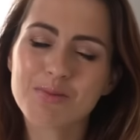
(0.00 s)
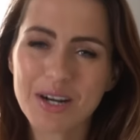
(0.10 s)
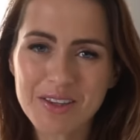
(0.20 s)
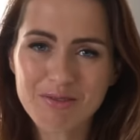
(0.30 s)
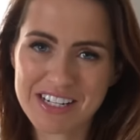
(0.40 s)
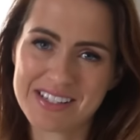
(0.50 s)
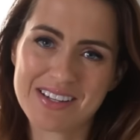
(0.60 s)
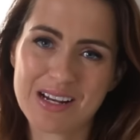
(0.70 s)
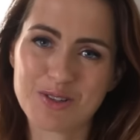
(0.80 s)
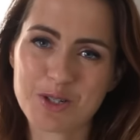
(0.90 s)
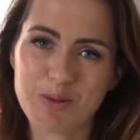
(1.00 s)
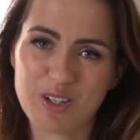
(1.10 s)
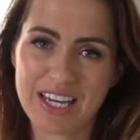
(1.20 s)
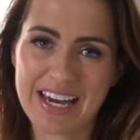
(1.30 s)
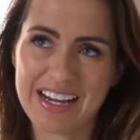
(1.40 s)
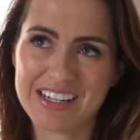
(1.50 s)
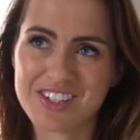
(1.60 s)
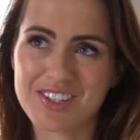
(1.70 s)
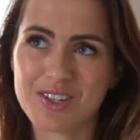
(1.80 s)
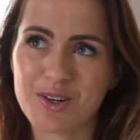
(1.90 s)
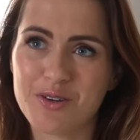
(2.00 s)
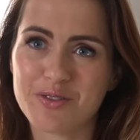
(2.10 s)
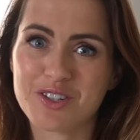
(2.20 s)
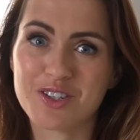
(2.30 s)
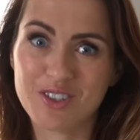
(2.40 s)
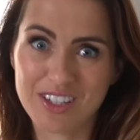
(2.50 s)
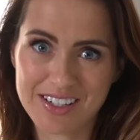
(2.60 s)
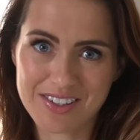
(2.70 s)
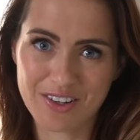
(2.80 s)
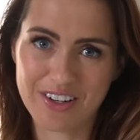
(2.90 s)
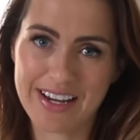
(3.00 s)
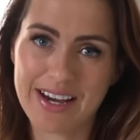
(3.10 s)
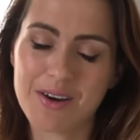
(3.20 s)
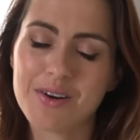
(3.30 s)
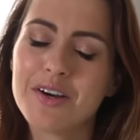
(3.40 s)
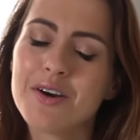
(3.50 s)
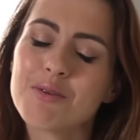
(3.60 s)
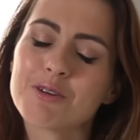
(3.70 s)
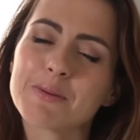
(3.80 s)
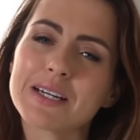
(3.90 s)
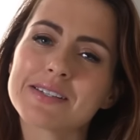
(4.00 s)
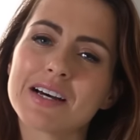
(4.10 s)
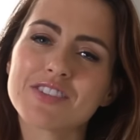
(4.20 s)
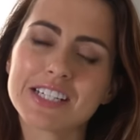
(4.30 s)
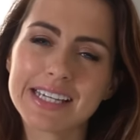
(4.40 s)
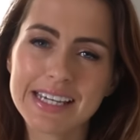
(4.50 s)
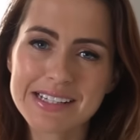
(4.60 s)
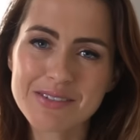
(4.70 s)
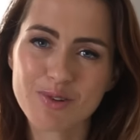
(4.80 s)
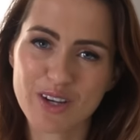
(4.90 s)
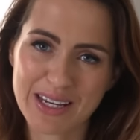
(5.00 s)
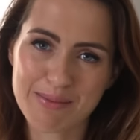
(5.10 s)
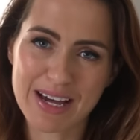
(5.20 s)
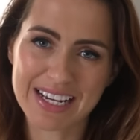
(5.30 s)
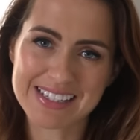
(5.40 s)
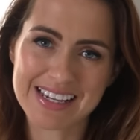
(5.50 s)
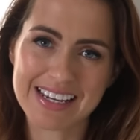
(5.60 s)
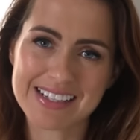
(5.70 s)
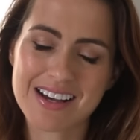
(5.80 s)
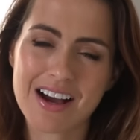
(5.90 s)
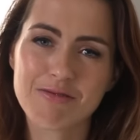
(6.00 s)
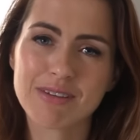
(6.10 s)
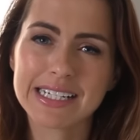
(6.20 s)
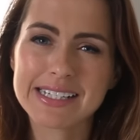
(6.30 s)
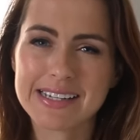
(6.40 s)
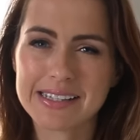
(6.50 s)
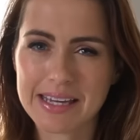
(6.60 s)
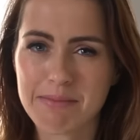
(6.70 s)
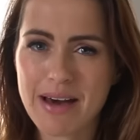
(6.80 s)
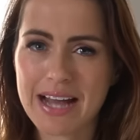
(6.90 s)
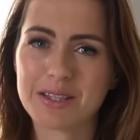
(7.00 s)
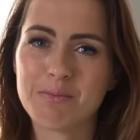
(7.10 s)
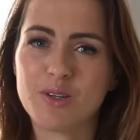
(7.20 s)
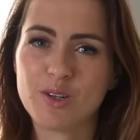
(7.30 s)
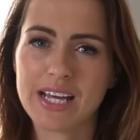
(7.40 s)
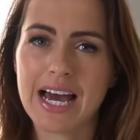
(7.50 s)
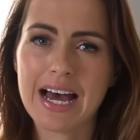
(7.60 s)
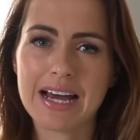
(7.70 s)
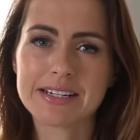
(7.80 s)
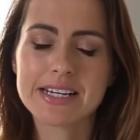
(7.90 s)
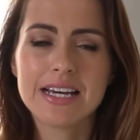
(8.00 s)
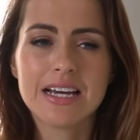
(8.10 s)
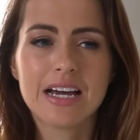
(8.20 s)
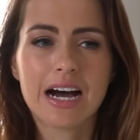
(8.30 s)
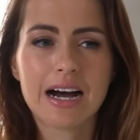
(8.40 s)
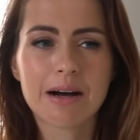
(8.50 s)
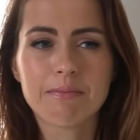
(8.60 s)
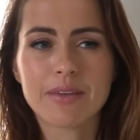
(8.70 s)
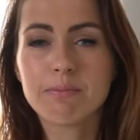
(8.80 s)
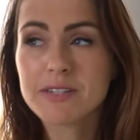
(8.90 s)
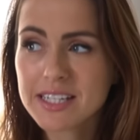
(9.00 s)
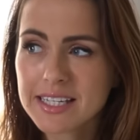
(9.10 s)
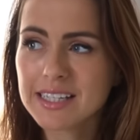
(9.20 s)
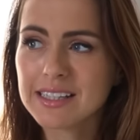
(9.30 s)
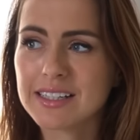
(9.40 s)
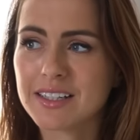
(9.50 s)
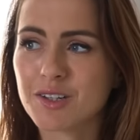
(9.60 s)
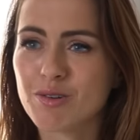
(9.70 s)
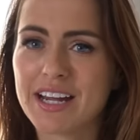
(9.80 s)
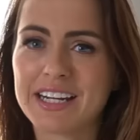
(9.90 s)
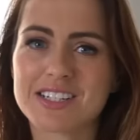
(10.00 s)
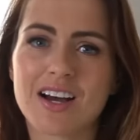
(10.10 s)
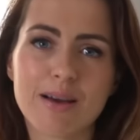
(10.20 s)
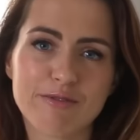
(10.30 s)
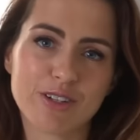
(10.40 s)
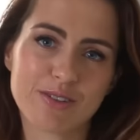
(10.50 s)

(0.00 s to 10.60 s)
One of the reasons I launched Beauticate over 2 years ago now was because after years of working in magazines, I'd really seen the impact that beauty had, in particular creating time for